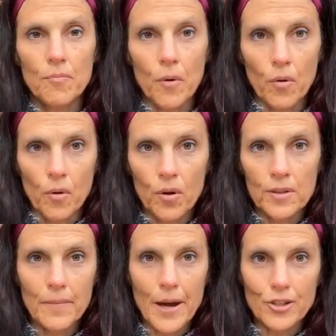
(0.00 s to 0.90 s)

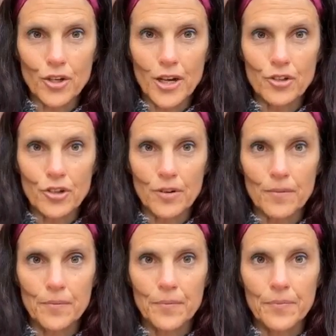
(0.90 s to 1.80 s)
bold imagination?